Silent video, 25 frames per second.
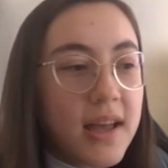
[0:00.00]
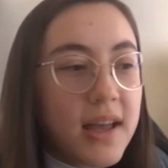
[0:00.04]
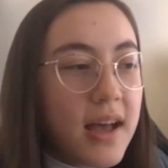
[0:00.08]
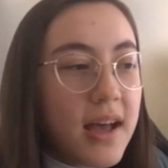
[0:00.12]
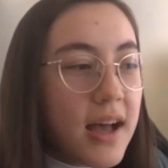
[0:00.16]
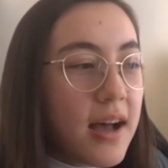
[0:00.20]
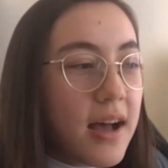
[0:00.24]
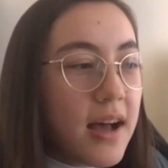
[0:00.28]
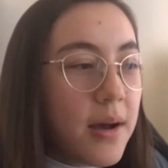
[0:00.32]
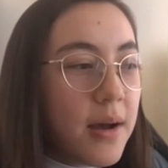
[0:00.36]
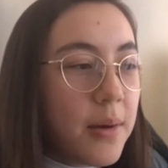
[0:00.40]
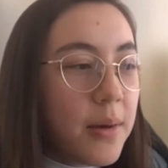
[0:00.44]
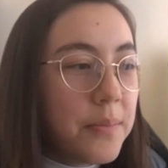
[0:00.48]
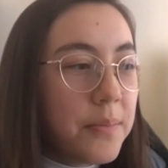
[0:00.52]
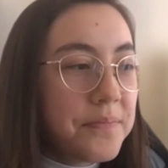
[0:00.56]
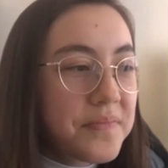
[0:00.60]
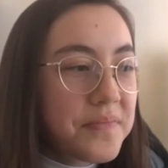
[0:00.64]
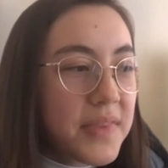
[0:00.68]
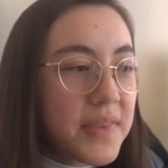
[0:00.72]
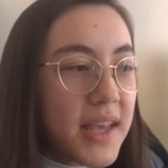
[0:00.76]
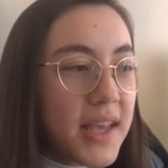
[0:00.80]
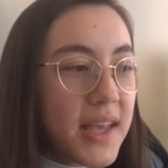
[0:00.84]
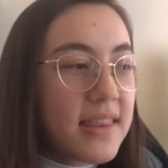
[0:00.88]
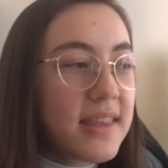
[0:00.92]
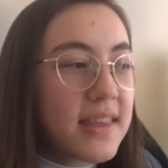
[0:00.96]
Um,
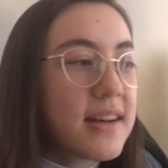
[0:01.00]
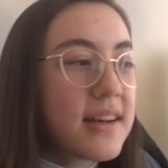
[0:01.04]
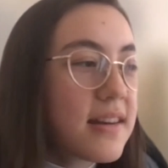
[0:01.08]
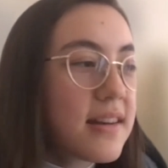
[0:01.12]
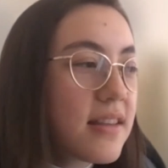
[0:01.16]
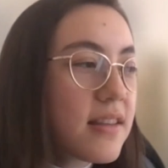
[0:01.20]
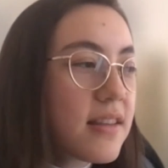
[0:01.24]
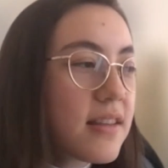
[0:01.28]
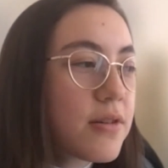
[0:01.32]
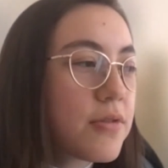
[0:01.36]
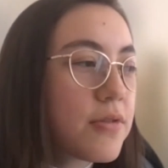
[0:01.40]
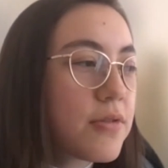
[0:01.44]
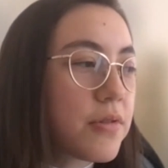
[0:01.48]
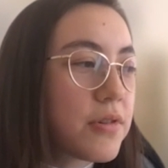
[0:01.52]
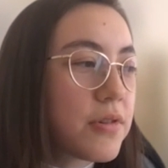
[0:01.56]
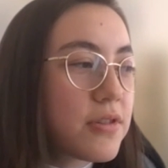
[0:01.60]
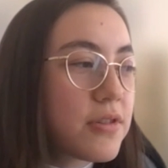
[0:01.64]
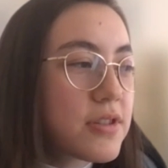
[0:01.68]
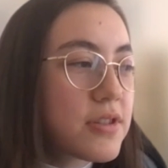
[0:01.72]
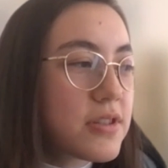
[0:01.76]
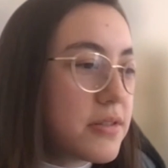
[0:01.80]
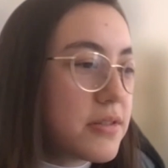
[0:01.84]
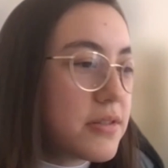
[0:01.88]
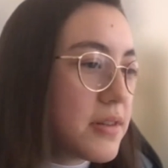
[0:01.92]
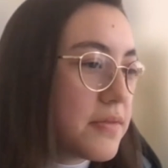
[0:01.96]
and then another
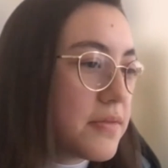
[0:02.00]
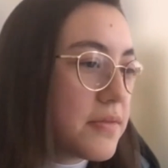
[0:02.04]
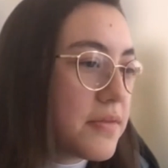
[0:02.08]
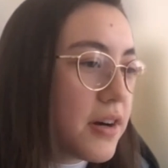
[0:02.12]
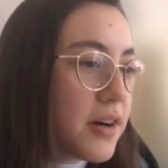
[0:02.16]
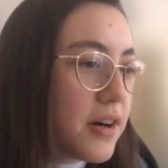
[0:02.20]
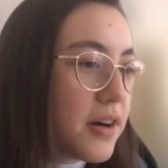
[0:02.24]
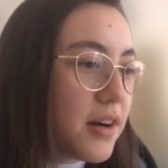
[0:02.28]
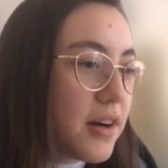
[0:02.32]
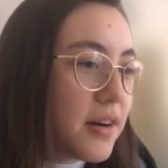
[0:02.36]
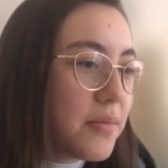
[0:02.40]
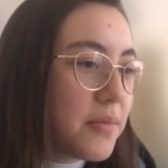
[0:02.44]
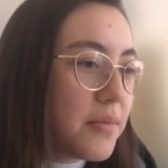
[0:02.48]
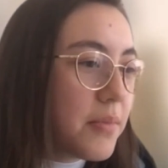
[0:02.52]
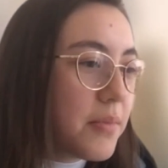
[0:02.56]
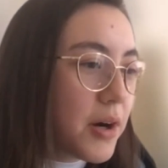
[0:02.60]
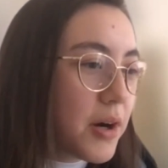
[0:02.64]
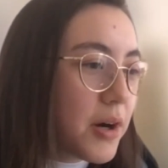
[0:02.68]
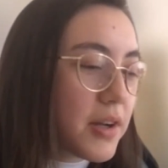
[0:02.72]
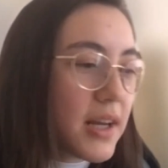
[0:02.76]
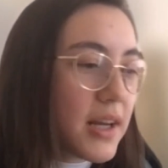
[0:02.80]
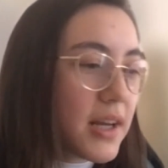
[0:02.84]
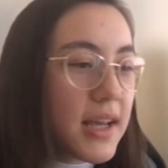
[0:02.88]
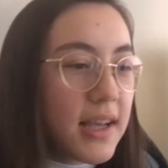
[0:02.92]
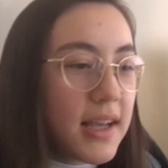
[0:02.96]
cornerstone of our
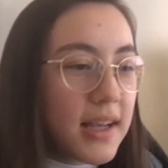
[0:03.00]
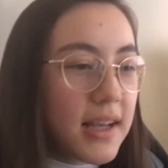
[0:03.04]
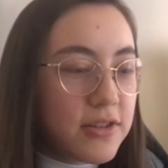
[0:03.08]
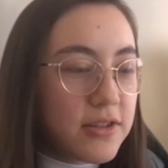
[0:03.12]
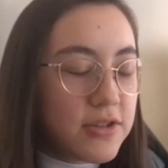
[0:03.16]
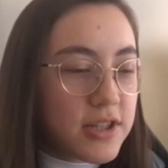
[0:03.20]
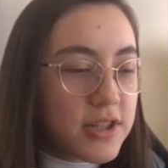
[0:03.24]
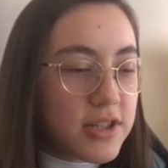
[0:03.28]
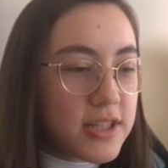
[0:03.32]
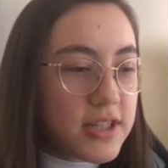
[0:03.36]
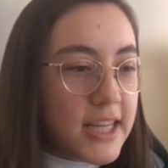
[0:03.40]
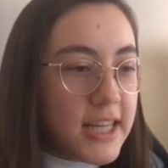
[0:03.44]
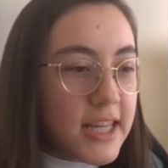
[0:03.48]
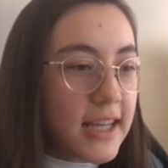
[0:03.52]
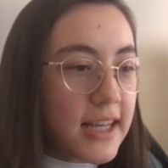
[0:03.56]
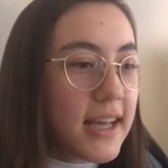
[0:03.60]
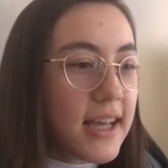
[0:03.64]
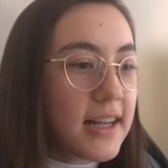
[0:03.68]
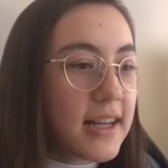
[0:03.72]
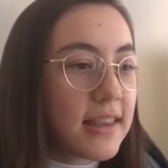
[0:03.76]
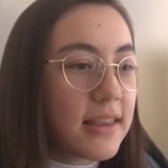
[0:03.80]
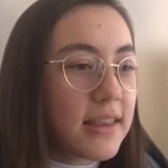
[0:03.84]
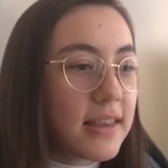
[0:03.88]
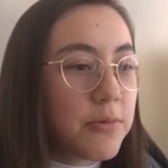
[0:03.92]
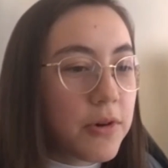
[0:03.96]
marketing and just like
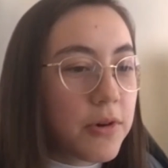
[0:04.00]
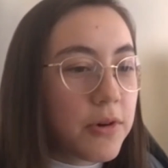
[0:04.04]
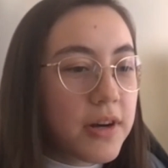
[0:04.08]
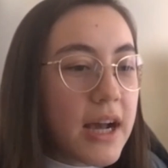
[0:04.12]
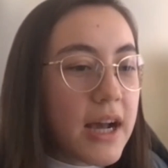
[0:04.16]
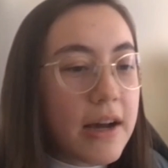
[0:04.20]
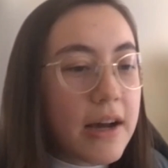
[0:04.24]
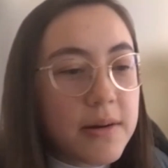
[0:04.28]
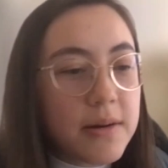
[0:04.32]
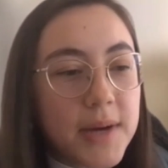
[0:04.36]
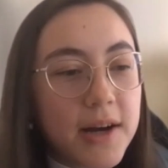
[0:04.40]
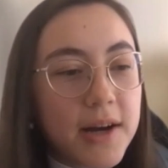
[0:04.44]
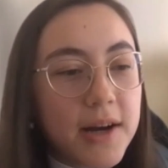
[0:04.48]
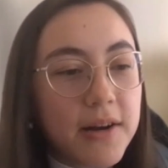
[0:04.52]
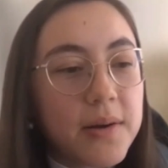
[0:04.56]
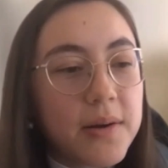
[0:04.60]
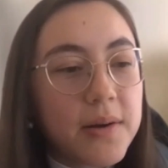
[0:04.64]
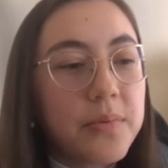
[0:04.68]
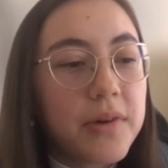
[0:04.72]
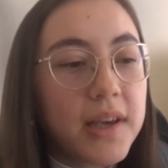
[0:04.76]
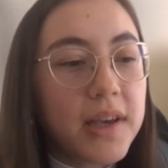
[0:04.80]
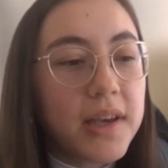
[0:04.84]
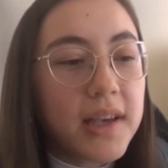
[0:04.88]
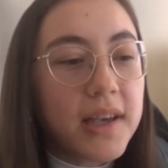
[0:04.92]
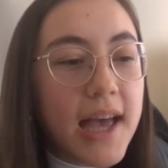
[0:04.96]
getting the word out about
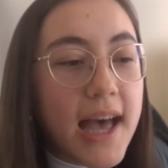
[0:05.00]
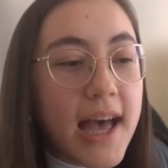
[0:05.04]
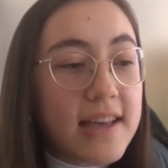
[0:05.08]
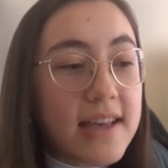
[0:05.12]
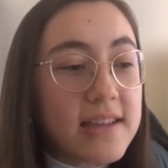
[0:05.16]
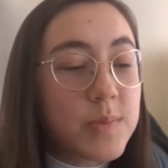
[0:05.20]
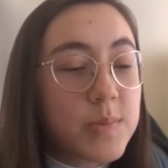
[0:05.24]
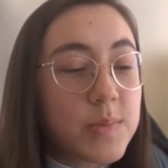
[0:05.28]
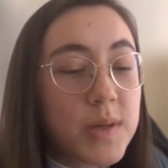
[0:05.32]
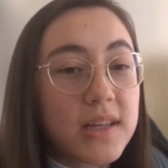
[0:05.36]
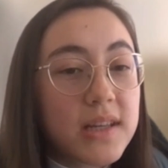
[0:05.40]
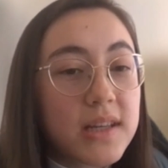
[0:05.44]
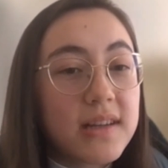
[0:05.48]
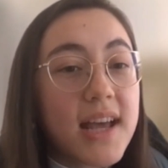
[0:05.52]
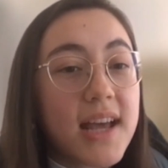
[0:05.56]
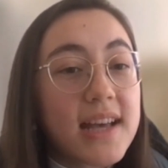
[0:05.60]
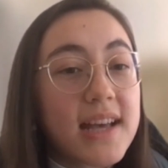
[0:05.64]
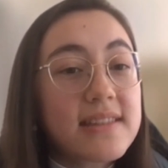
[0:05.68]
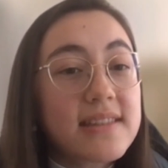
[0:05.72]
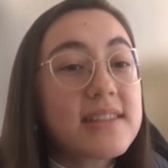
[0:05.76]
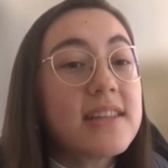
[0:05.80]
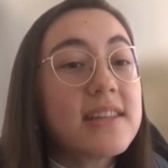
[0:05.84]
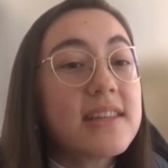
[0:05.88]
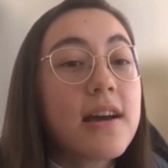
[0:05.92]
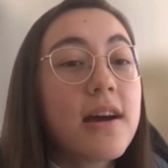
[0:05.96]
Kapwing has been
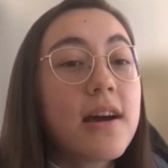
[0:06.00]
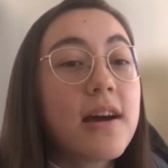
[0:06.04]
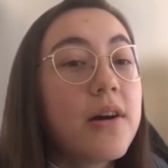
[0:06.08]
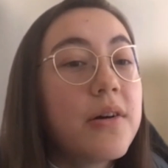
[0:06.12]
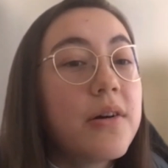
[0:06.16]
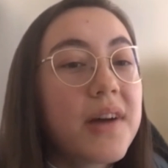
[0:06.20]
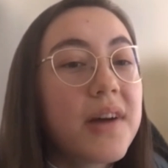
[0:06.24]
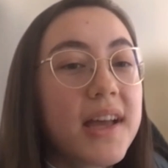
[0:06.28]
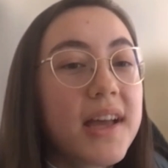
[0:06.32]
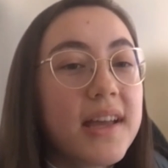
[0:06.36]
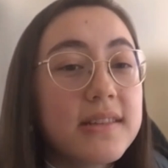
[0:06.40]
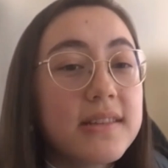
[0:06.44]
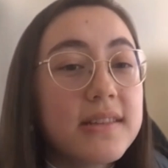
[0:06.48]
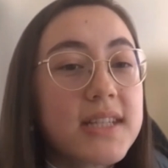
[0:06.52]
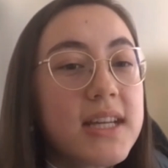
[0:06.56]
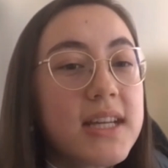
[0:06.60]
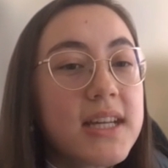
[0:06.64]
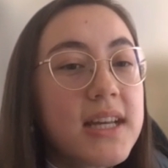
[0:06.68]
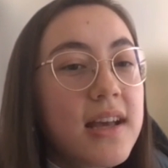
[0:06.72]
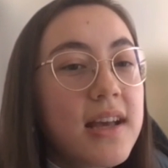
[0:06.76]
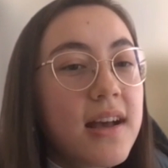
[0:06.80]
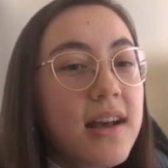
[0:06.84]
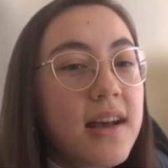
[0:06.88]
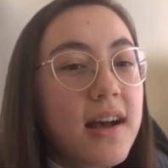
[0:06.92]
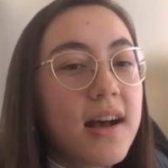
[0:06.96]
S E O and
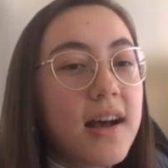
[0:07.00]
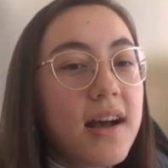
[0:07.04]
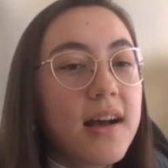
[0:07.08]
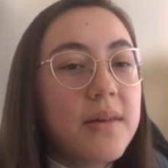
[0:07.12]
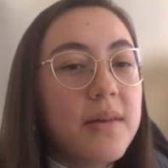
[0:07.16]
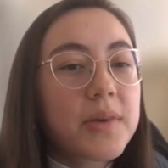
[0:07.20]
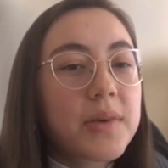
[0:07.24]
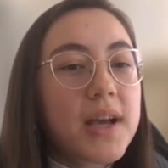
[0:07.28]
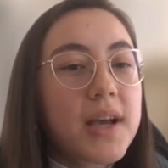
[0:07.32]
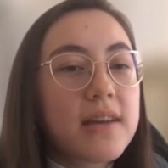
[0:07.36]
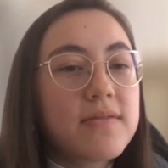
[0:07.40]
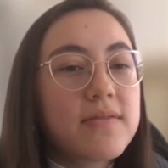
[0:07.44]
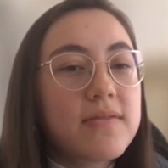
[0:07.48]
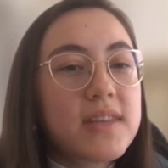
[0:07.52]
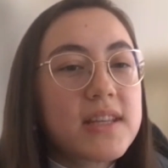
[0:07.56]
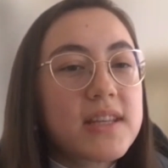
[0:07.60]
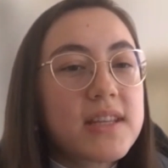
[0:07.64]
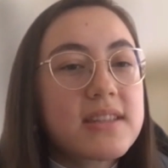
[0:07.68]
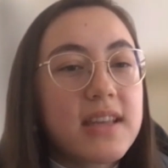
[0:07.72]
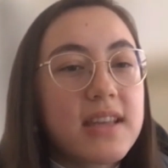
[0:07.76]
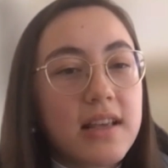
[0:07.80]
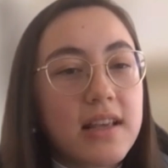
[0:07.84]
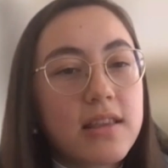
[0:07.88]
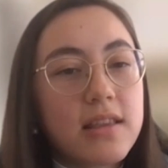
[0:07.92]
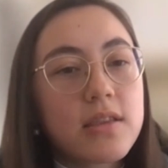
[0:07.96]
um, kind of this
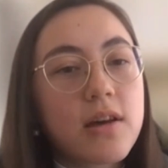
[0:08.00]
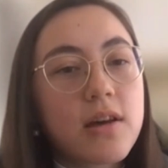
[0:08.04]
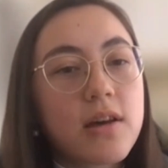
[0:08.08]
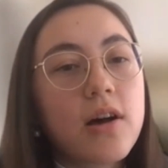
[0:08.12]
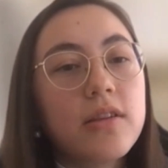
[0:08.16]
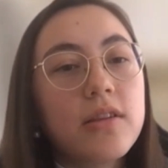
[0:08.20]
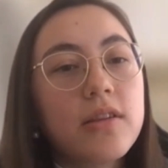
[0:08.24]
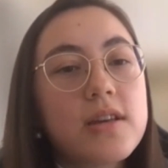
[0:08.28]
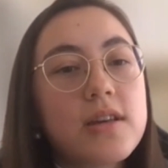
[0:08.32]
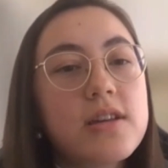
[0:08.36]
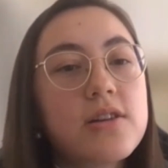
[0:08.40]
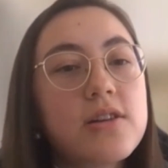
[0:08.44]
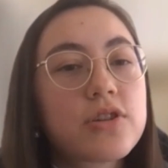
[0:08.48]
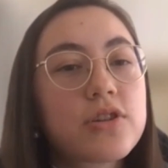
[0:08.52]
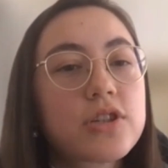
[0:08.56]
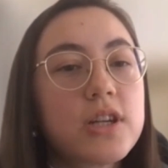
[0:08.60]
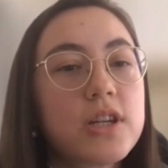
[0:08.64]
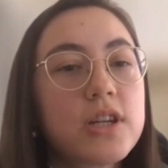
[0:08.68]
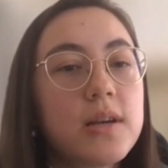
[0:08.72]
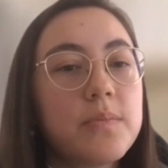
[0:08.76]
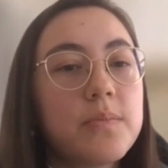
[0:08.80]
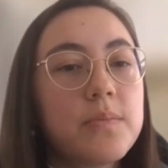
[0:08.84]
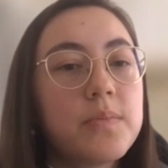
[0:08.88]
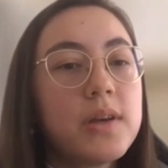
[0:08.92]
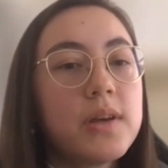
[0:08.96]
like thought
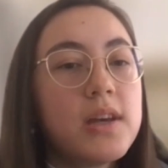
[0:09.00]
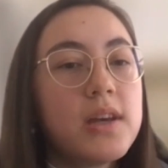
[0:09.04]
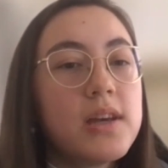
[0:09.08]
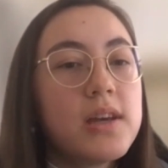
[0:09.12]
leadership,